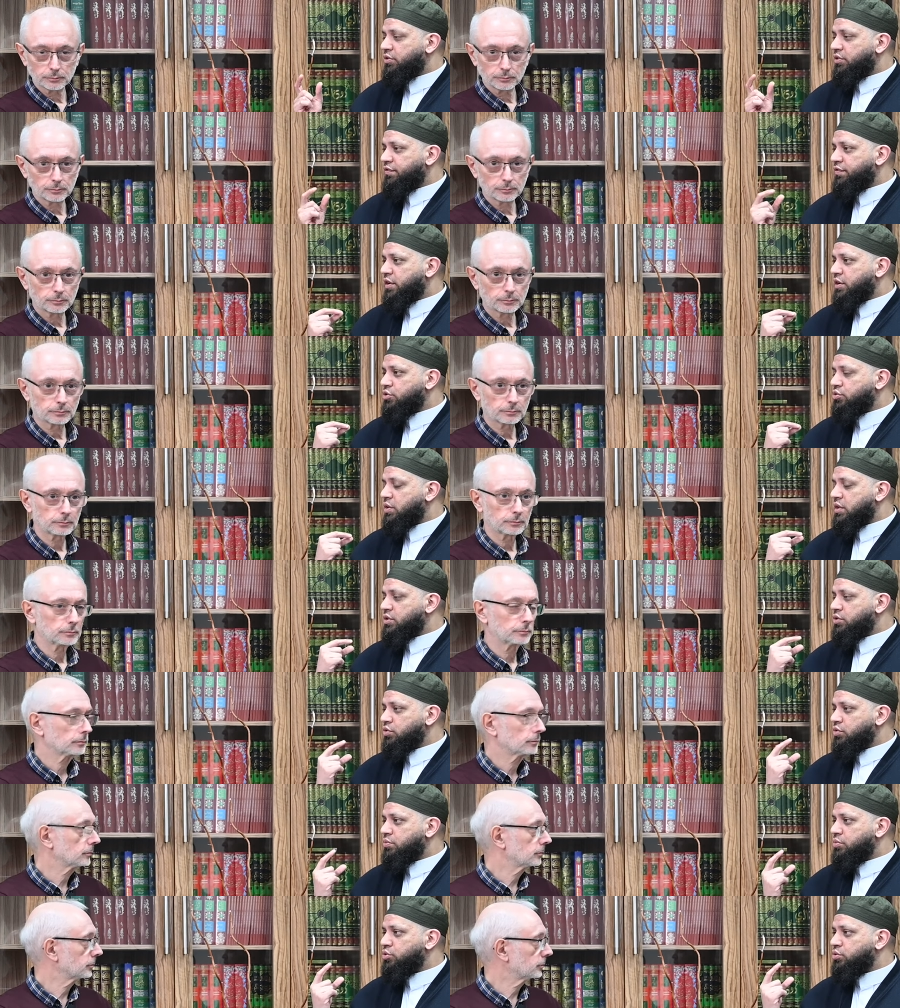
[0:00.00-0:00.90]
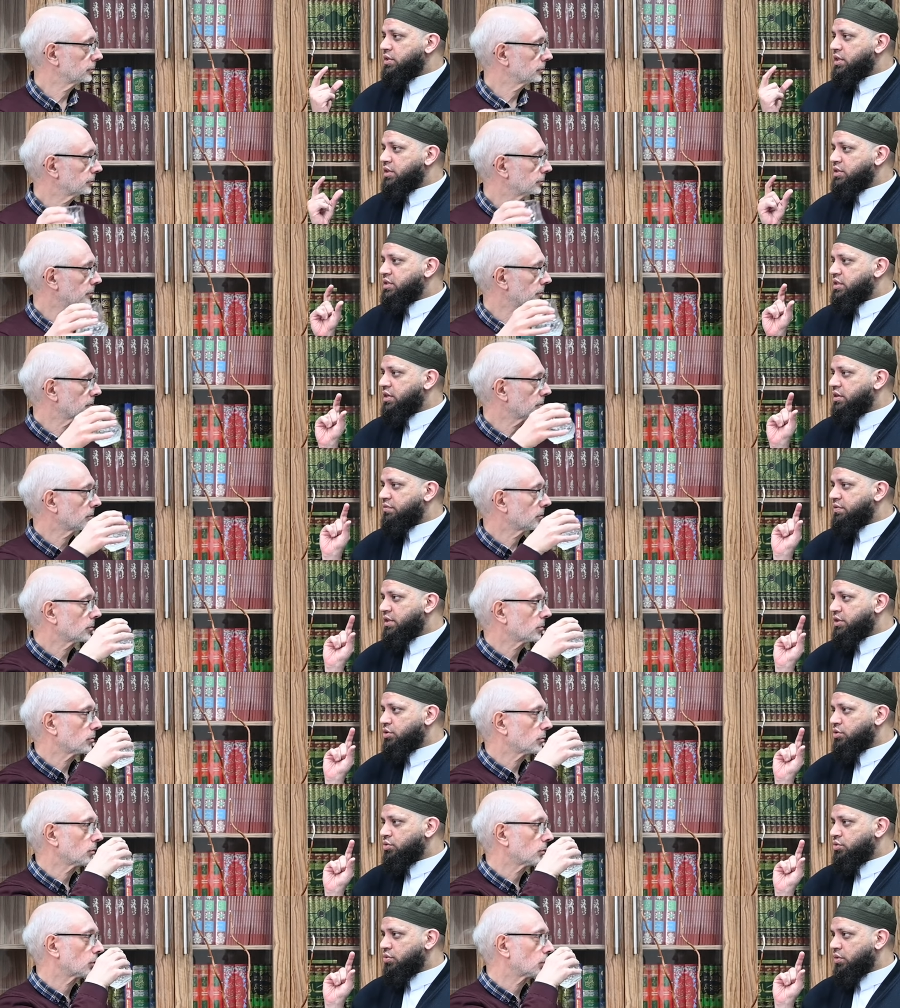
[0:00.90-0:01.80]
Speaker 1: we refer to as a ubudiyya,
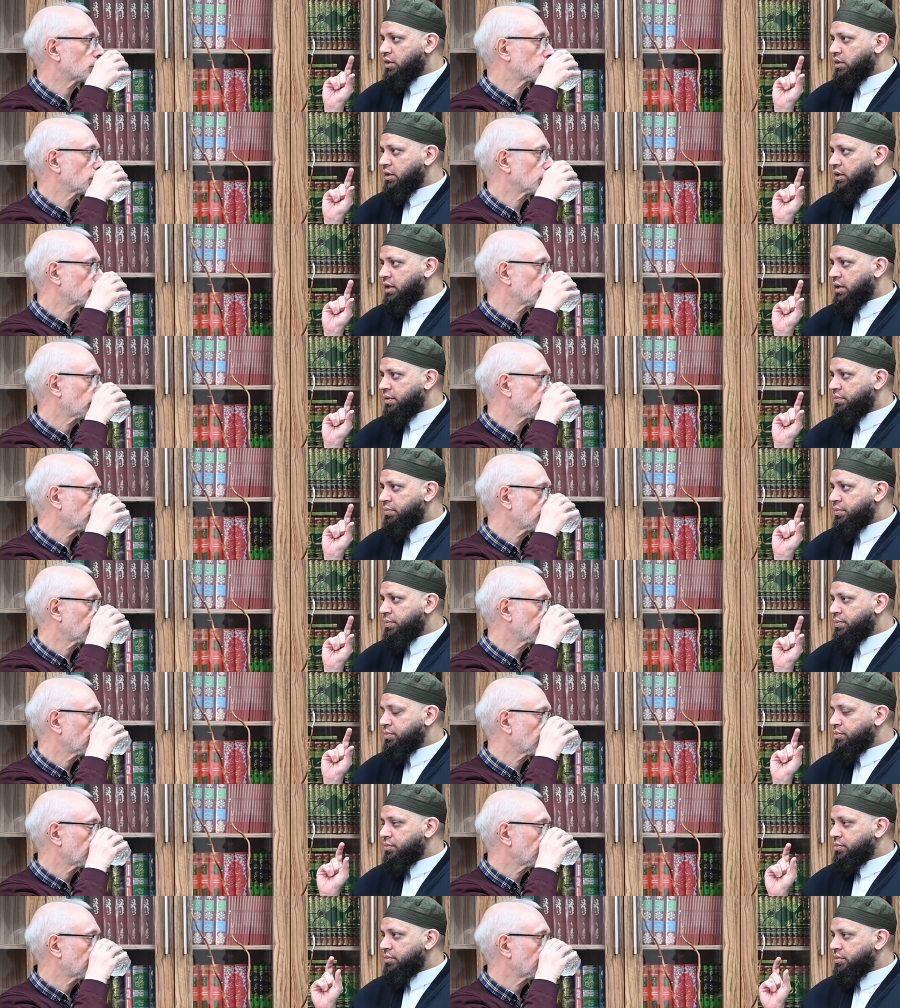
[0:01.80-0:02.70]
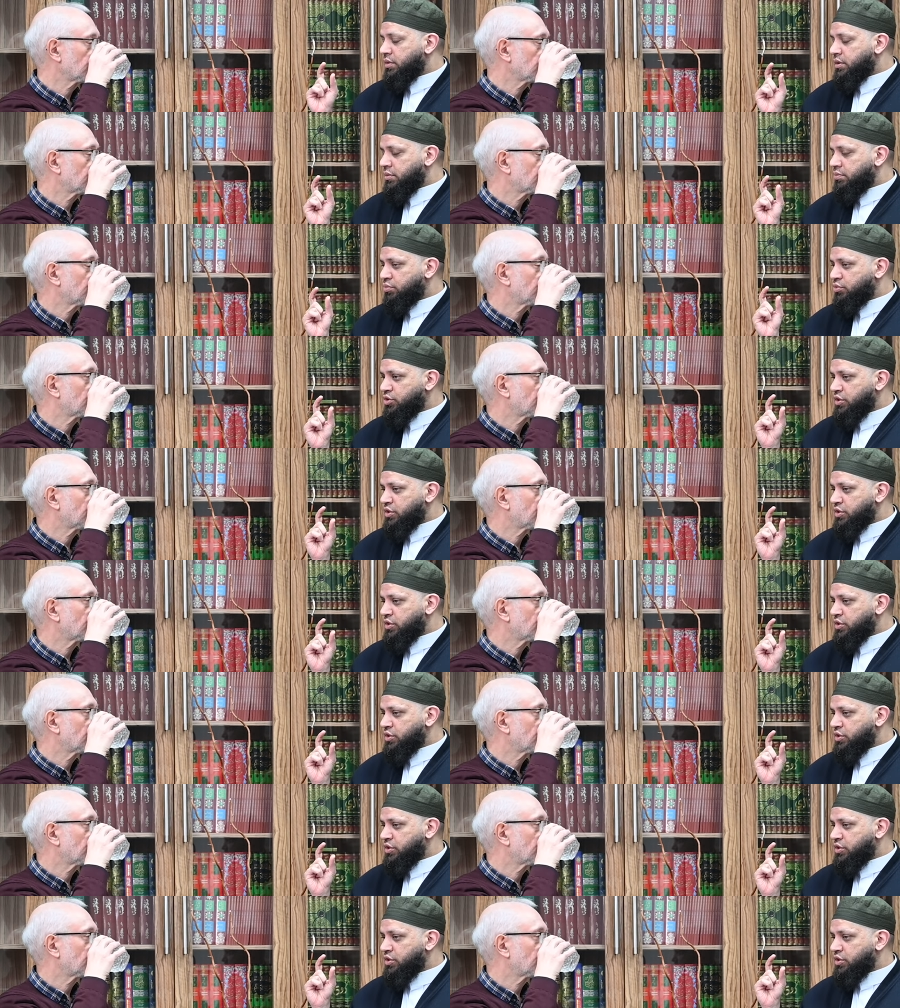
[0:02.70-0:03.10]
servitude to Allah. The